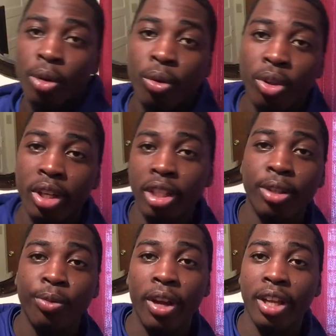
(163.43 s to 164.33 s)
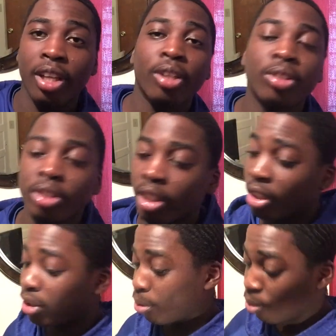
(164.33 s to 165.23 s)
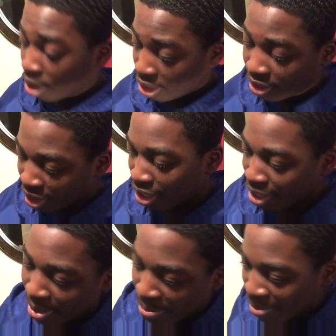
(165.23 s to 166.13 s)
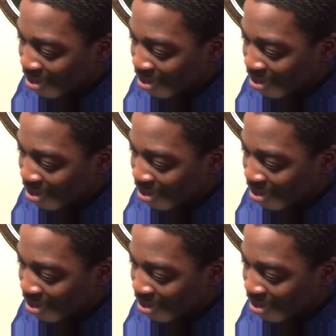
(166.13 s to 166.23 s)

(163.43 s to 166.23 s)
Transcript: When you hit the right angles at the right time.